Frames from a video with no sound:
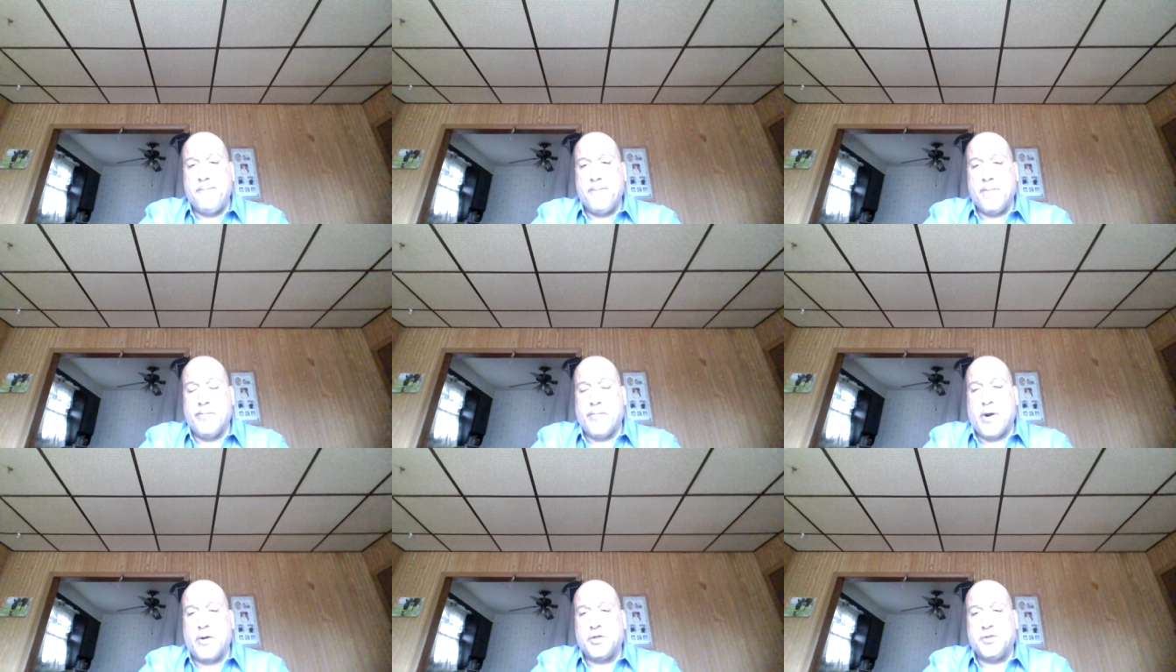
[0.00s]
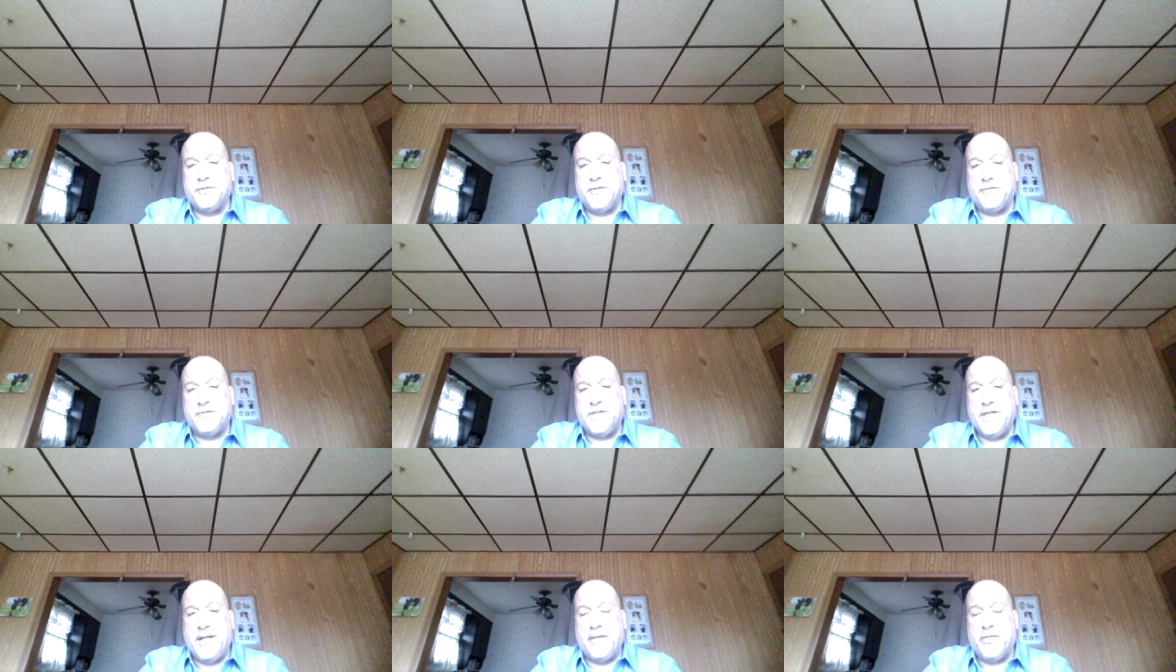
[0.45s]
March
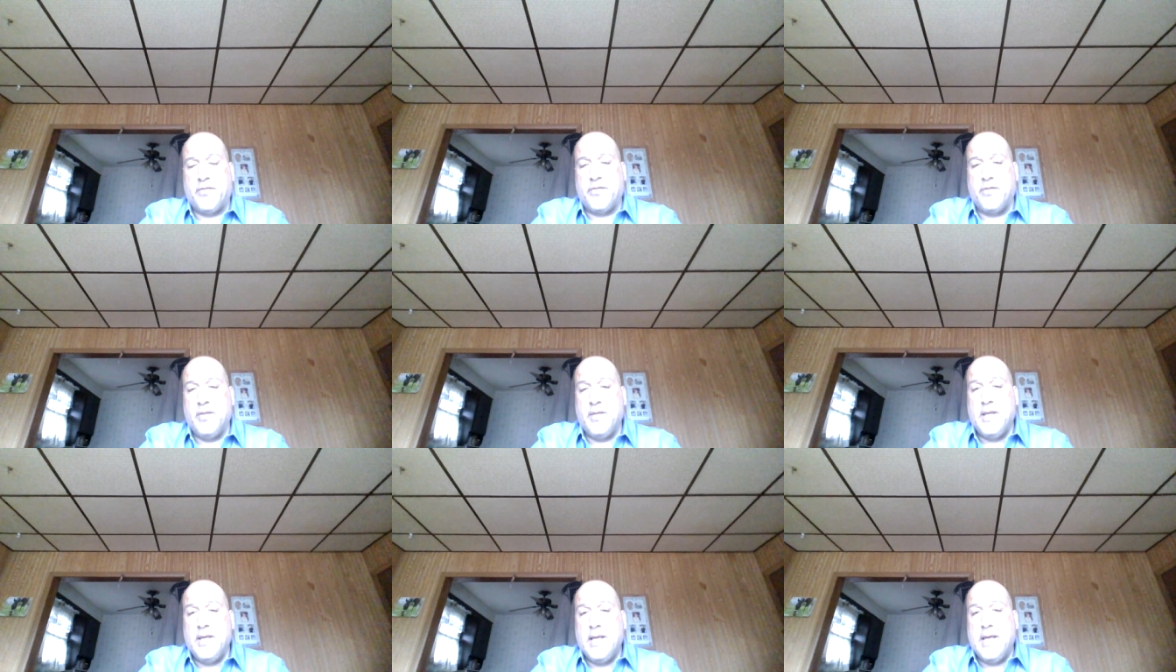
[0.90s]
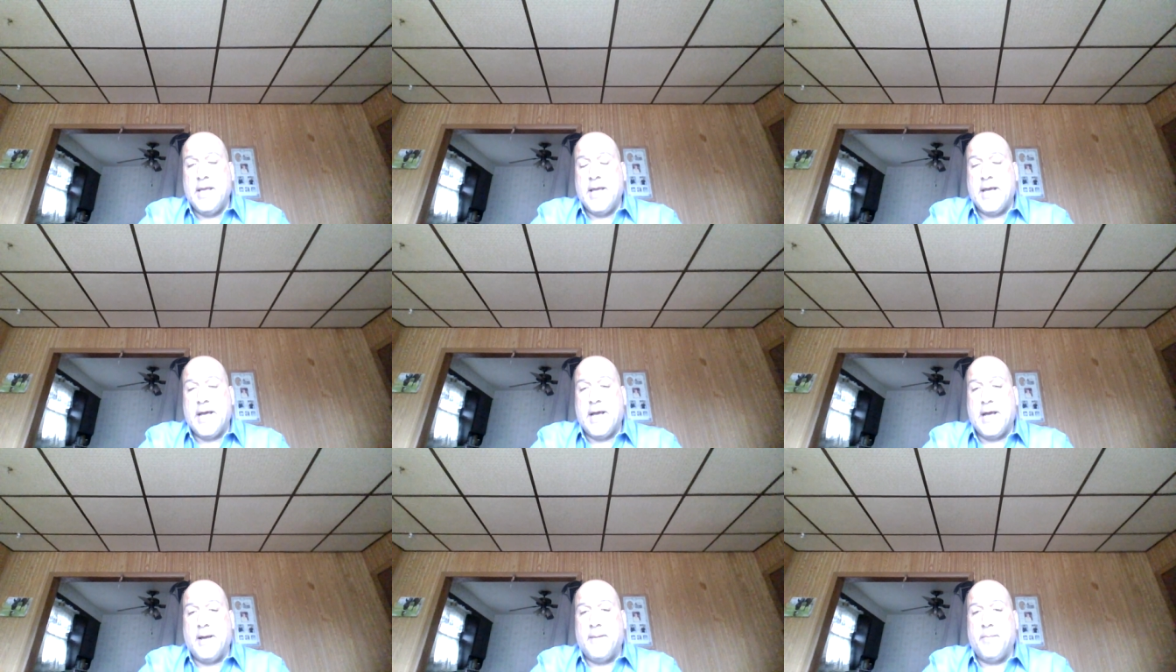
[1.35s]
15th.
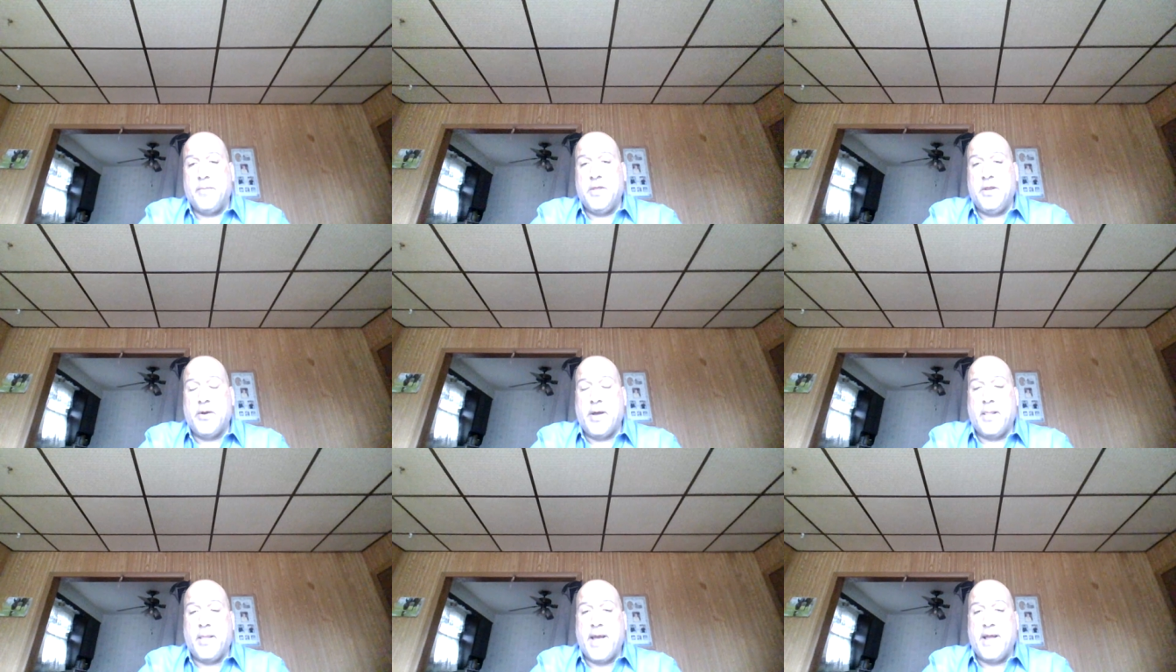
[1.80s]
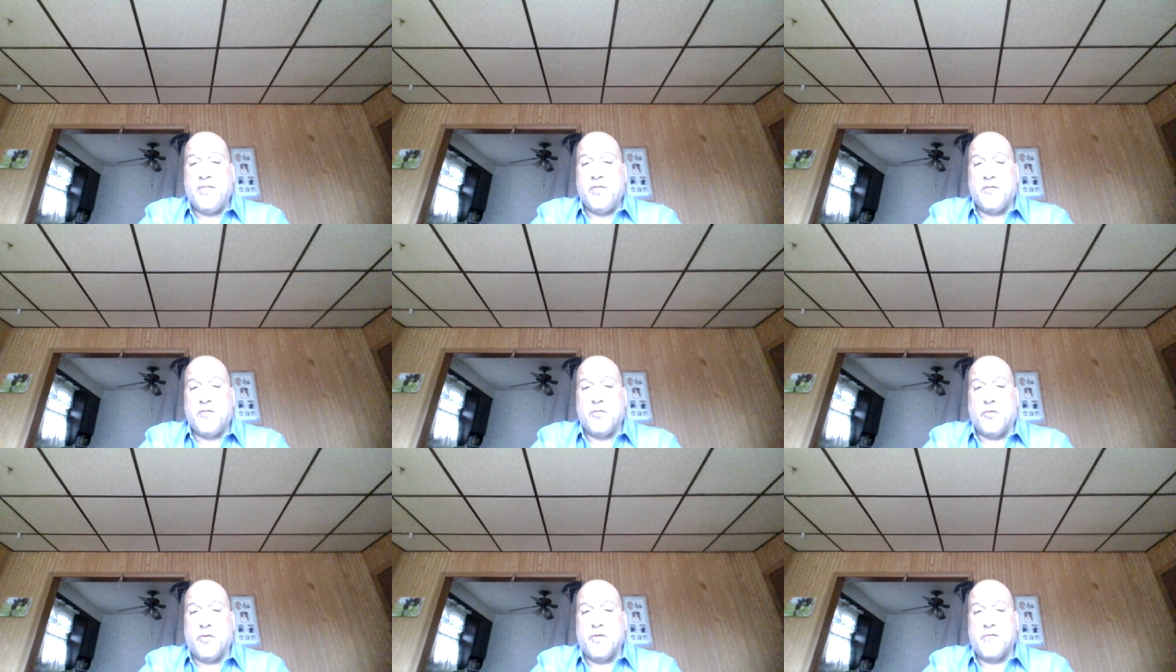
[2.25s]
I liked
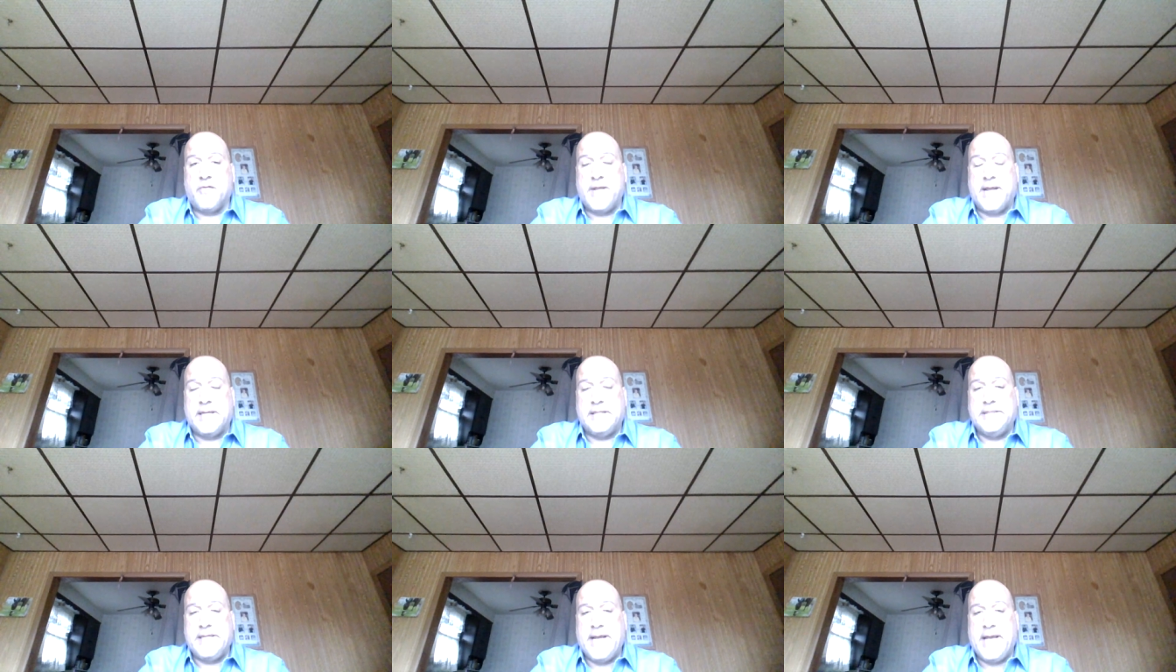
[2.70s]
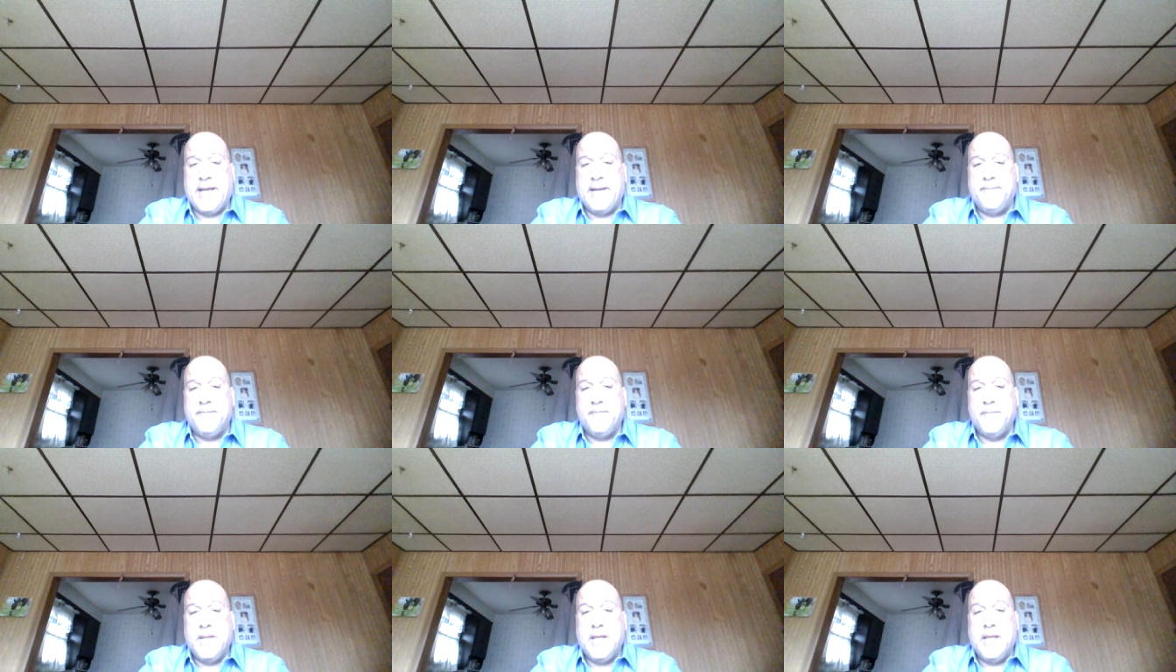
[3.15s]
this horse that day.